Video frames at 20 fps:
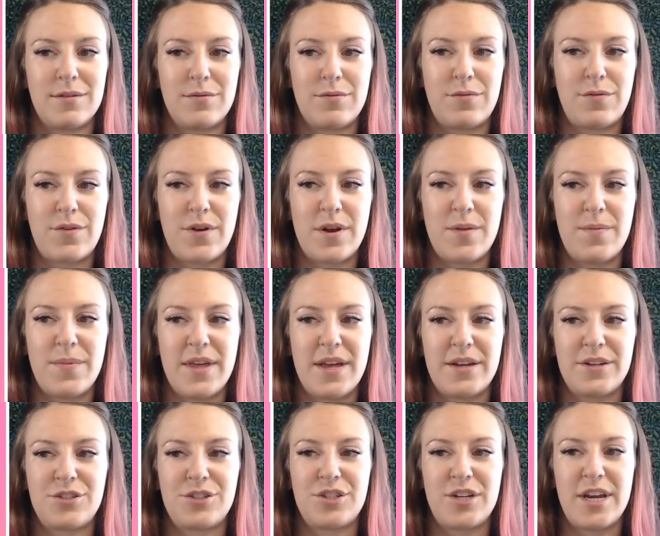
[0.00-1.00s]
From
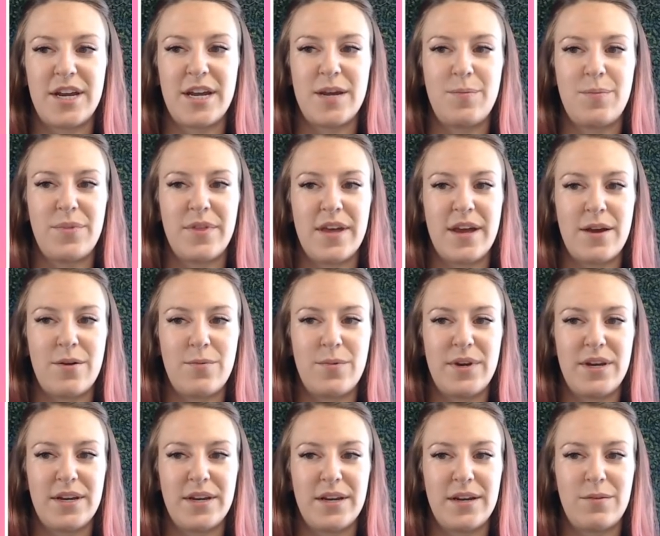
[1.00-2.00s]
that shape that we
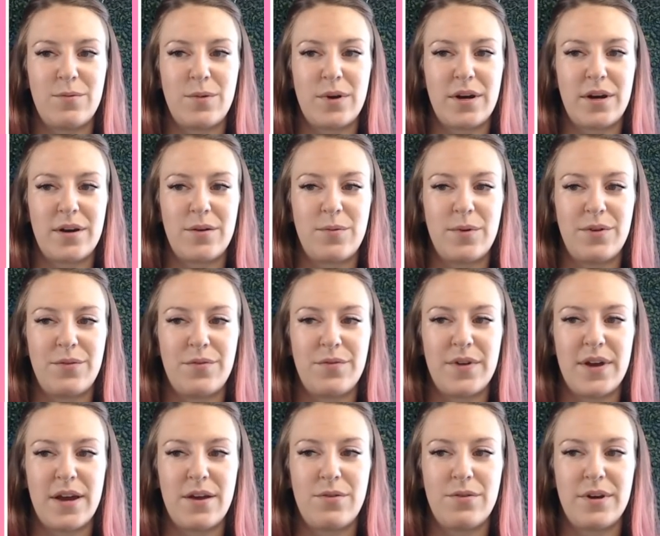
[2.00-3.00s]
did where we
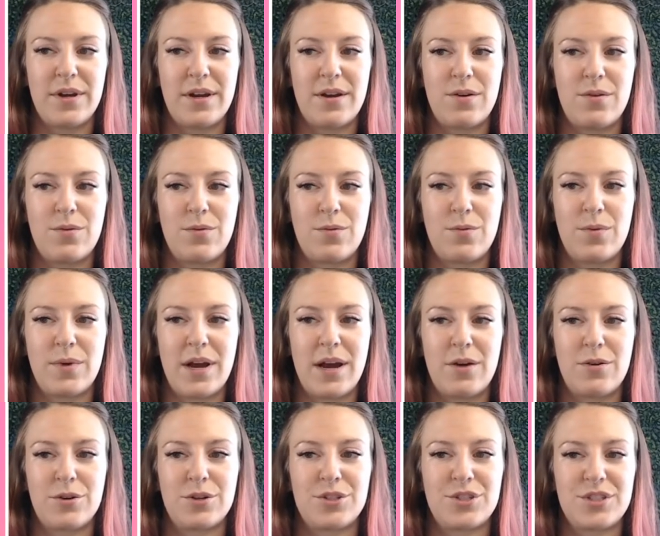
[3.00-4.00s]
found out
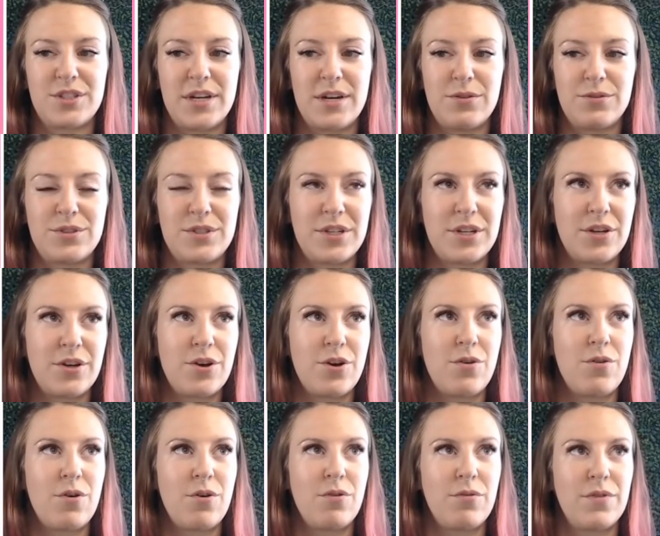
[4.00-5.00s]
how her snout's gonna
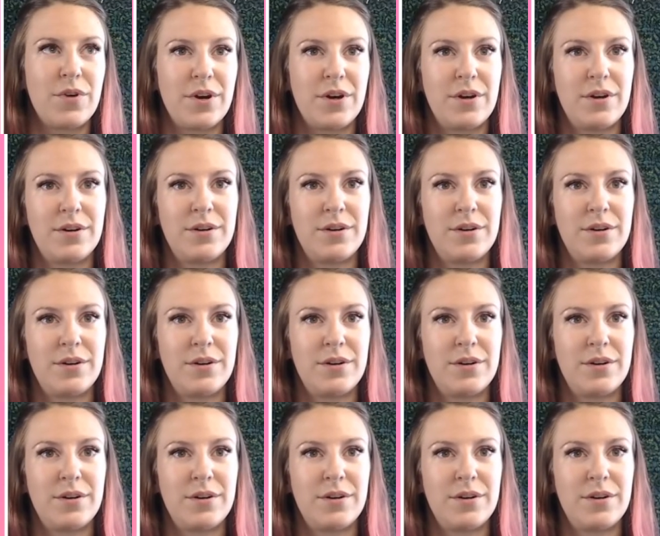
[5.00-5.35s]
go over,